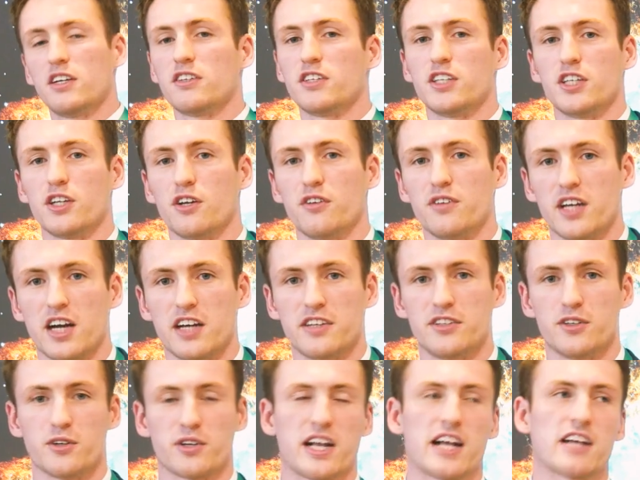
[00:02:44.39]
you know, the
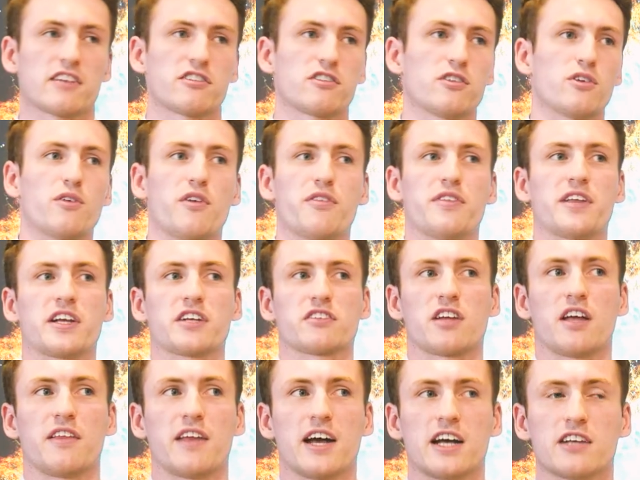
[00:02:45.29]
ideal gas law and things
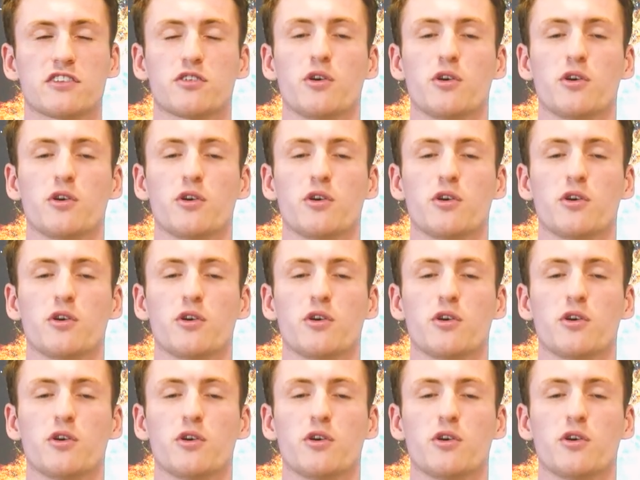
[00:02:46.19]
like that.